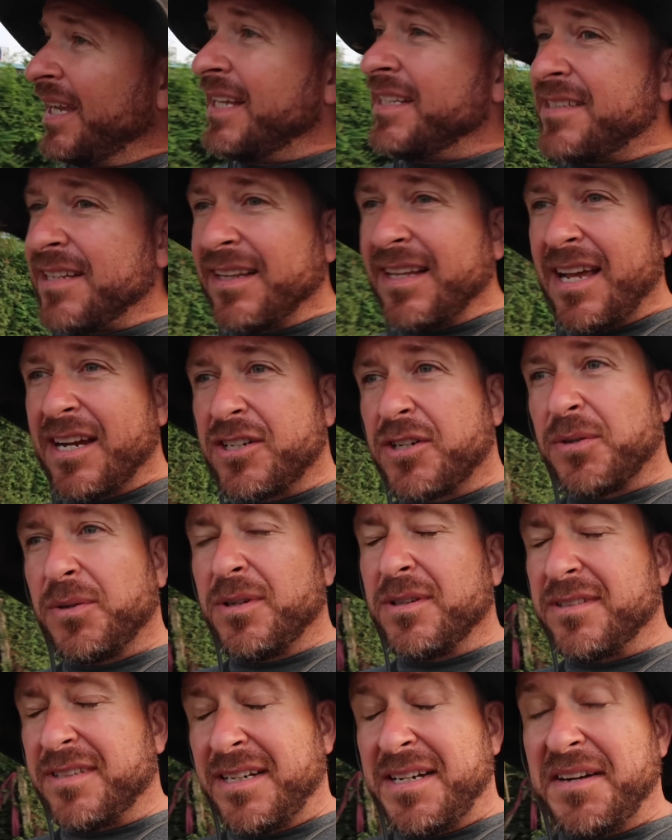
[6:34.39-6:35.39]

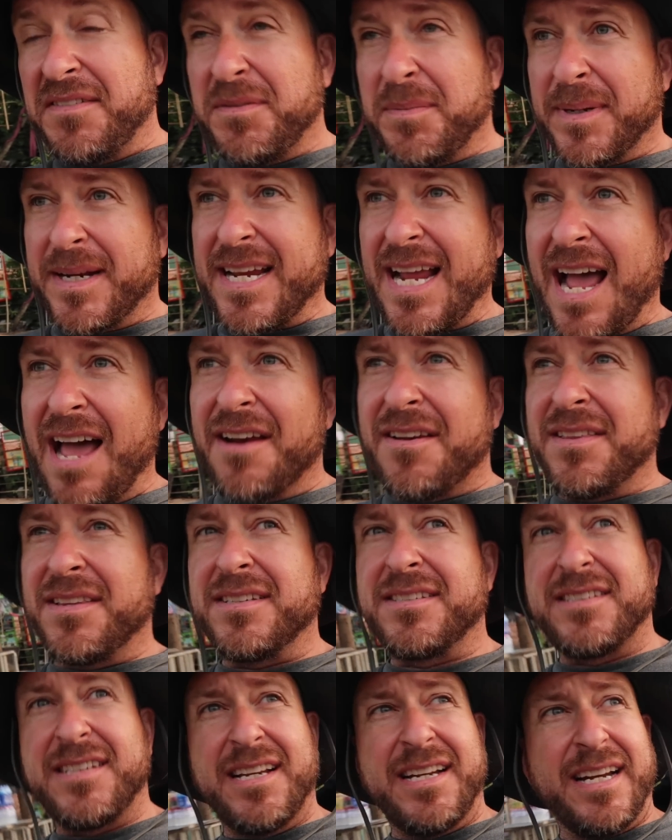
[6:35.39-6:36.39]
intellectuals and everybody out of
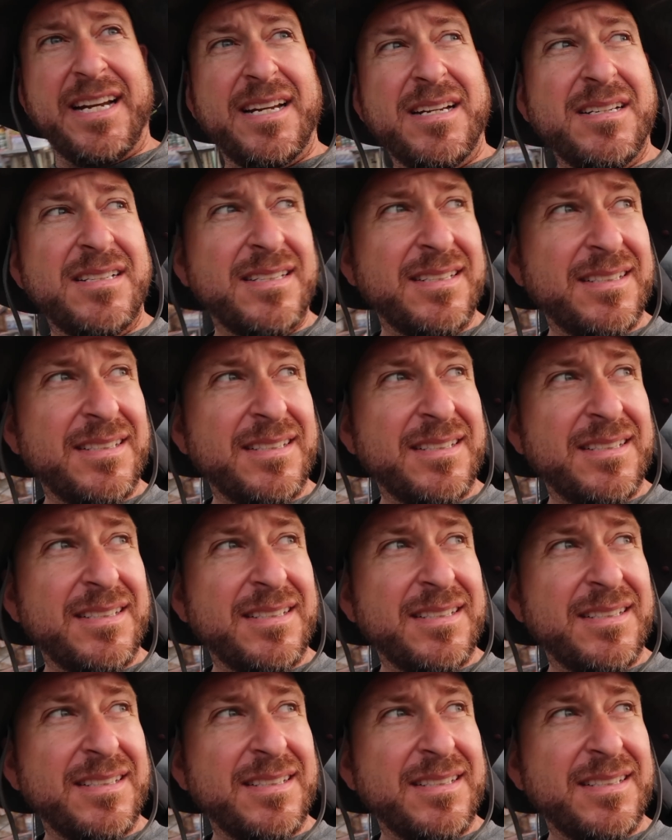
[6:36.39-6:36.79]
the city.